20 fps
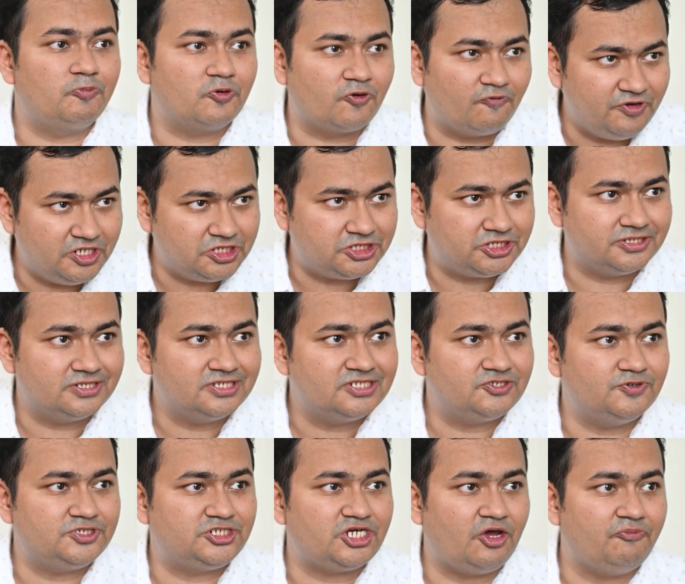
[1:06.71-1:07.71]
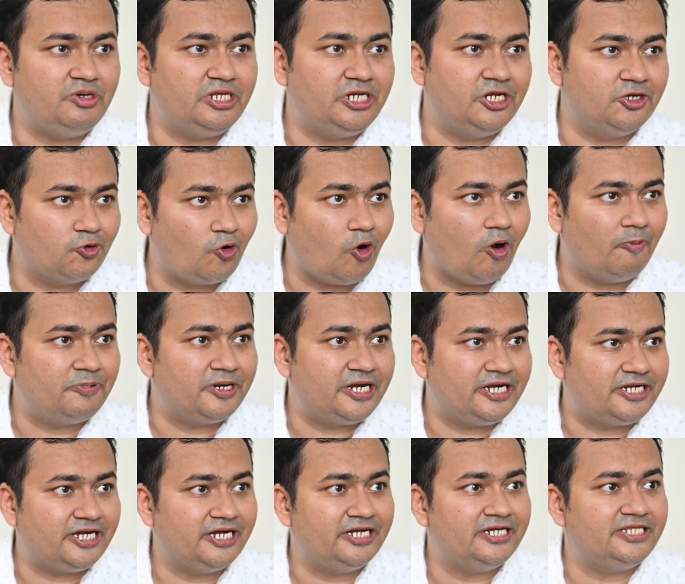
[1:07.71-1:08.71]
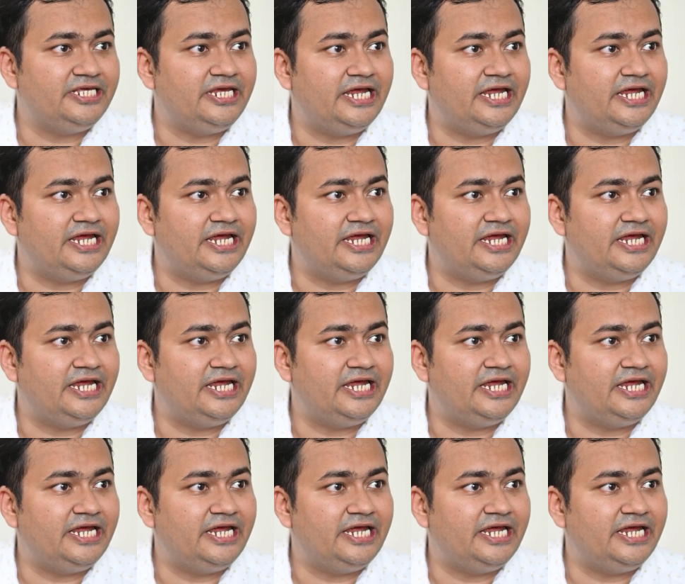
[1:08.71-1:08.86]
provisions which have been incorporated,